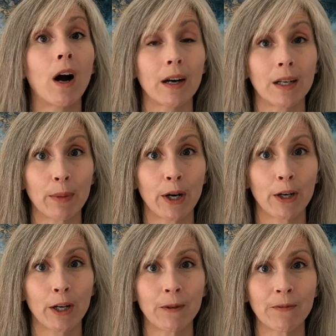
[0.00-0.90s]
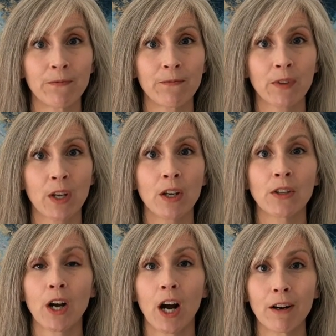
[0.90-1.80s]
are in Parker.
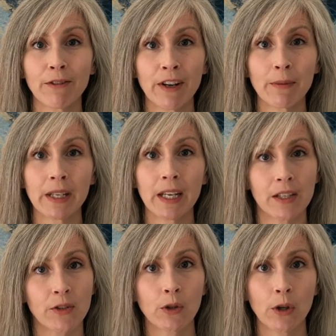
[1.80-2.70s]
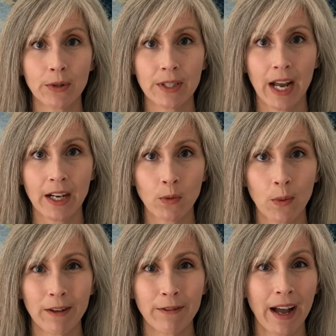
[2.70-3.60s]
So our family is close to
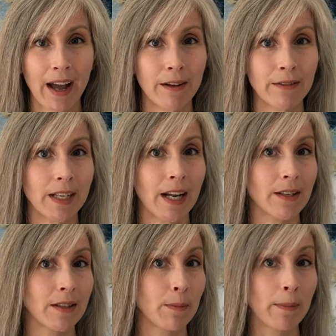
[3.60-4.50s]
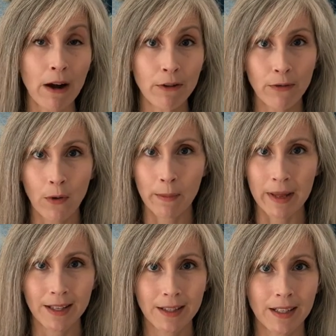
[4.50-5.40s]
I-25. It takes us about 4
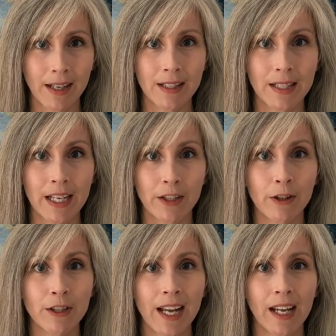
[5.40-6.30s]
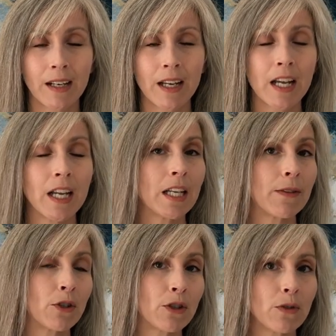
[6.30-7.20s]
minutes to get to the interstate.
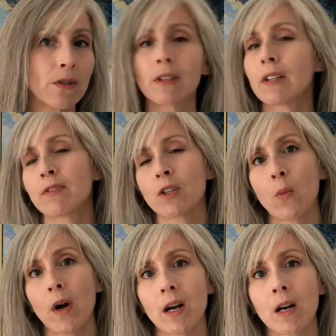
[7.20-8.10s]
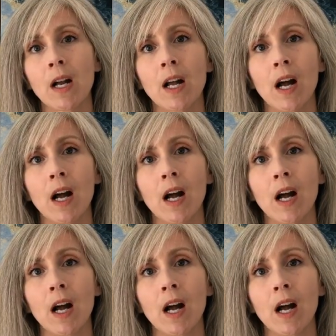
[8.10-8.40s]
If you choose to live somewhere